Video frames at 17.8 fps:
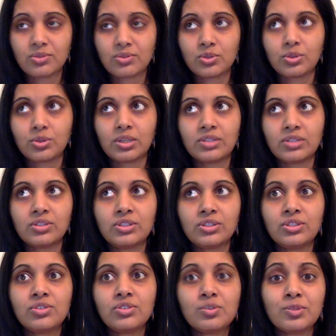trying to
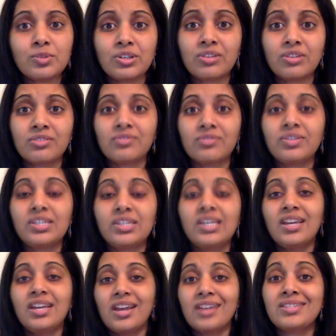use pornography
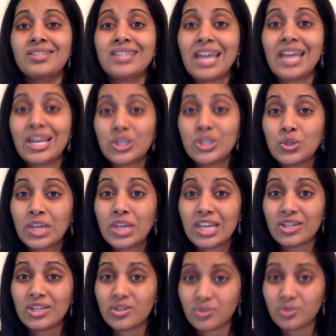as an
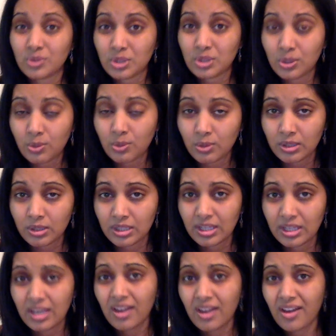educational tool
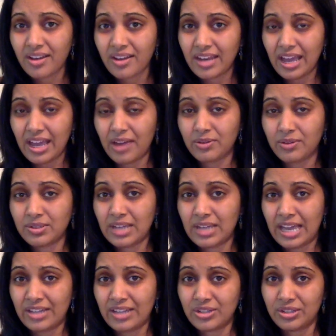on how to
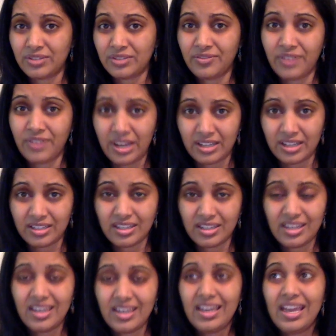actually fuck.
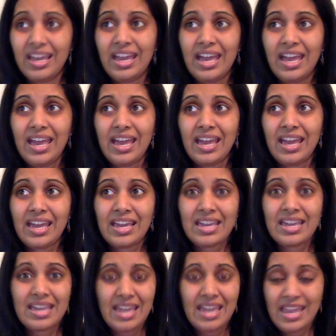
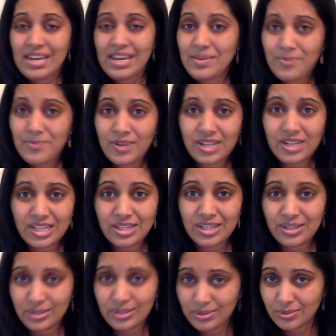
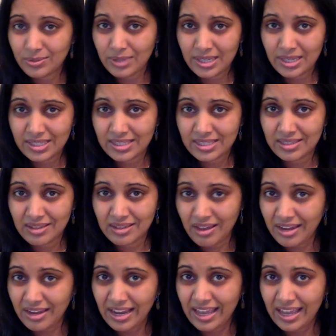Anybody who has
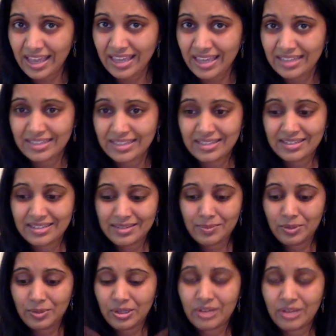not had
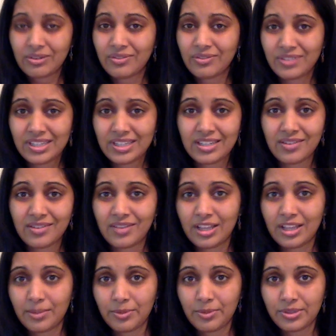pornography
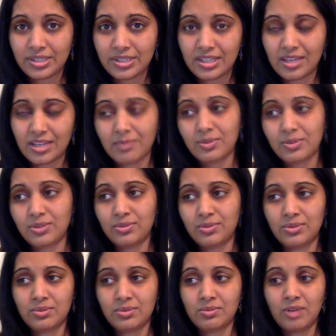available to them,
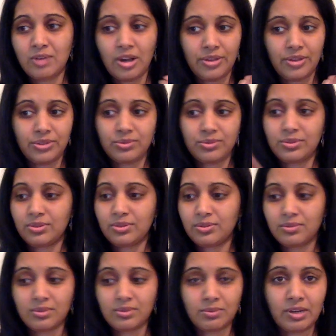who's gone
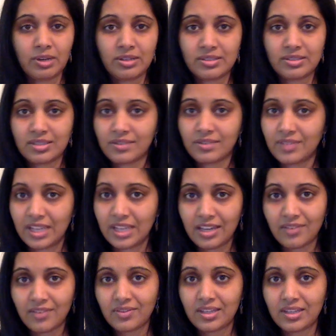through the rungs of
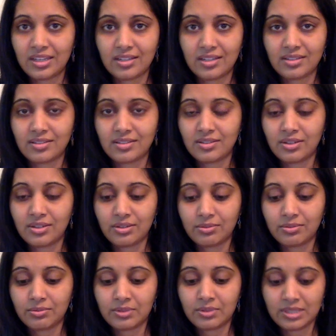life and,
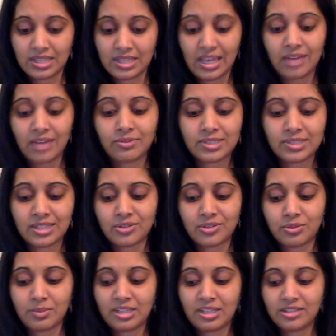as a
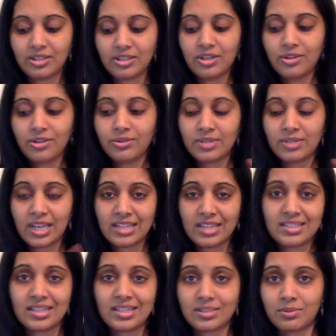heterosexual male who's
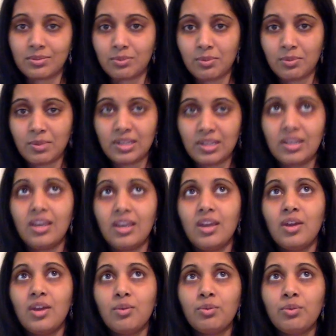had sex with women,
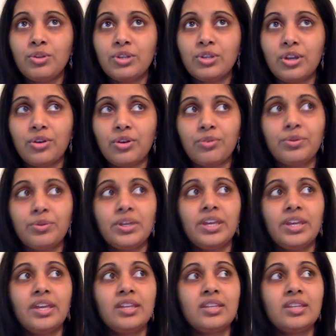will know
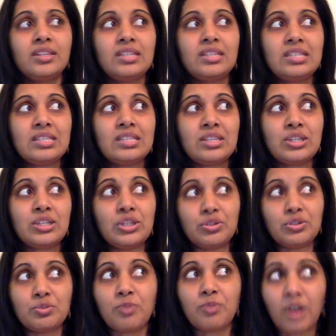that this is a
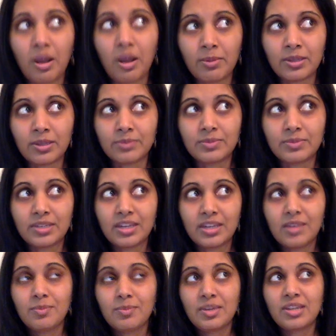huge problem.
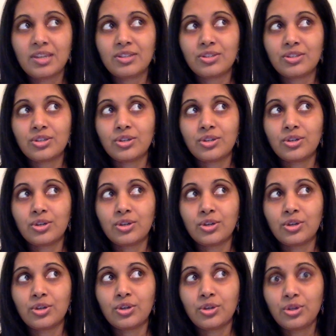Because
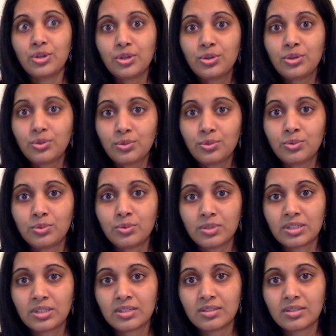
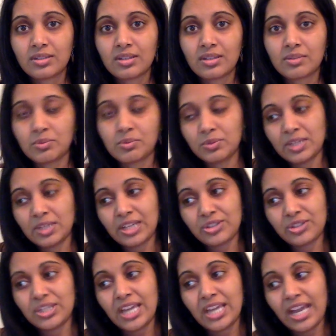who's
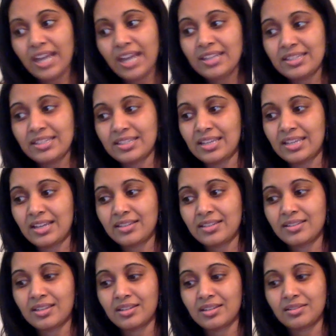actually had
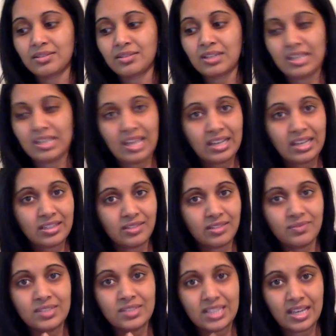sex and
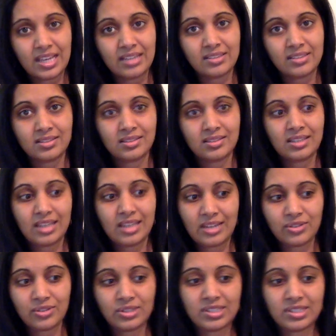connective sex can
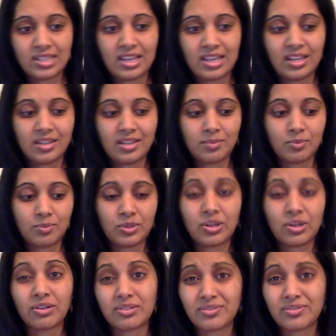actually say that
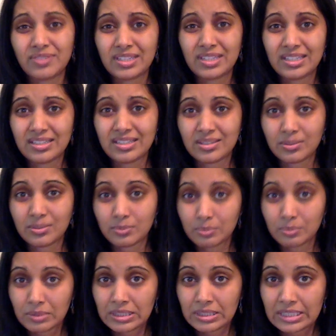pornography is a
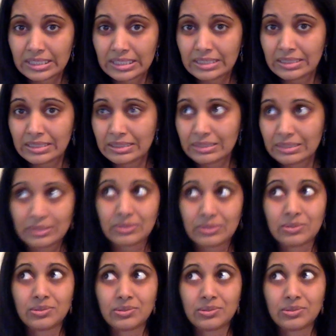really good